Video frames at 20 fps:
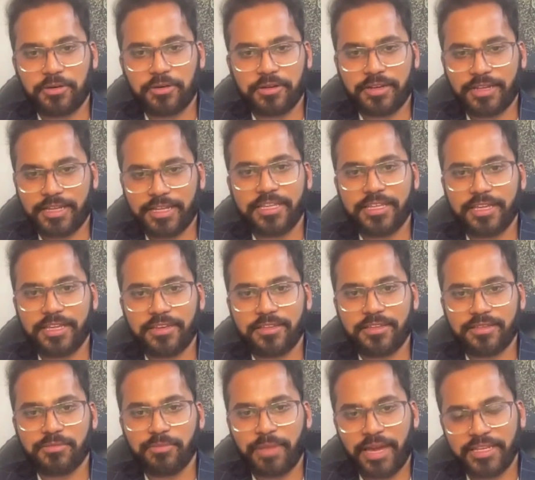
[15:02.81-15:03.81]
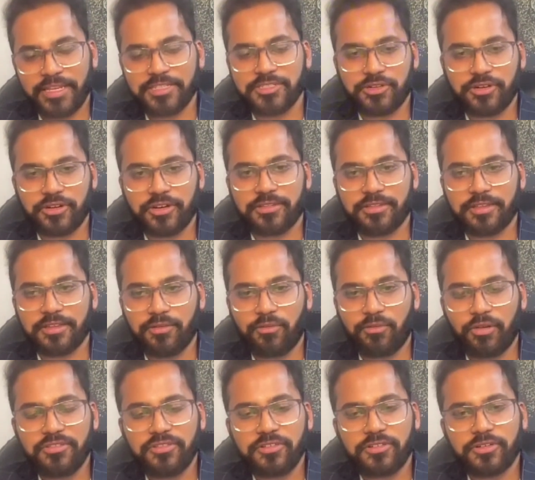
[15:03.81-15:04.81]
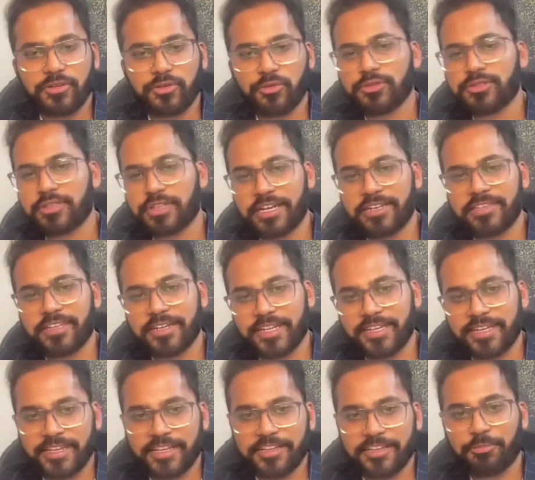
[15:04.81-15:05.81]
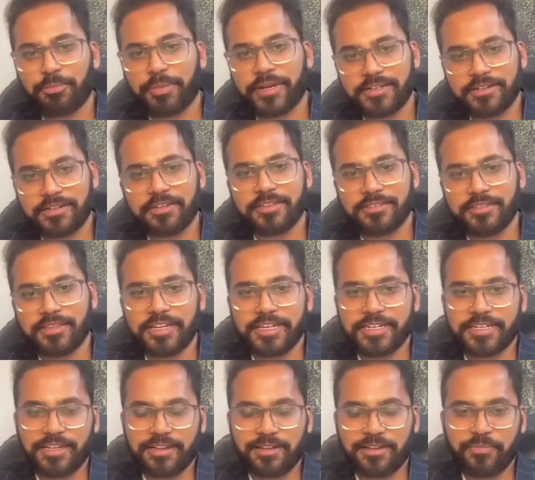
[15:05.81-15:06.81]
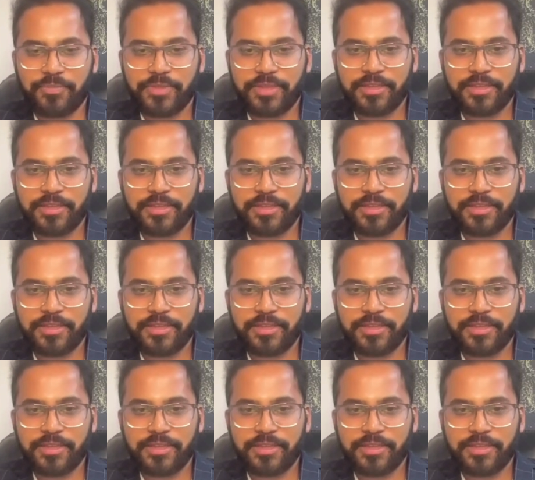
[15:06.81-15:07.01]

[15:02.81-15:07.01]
or any such manager or anything, what is a growth rate that I can expect in the retail,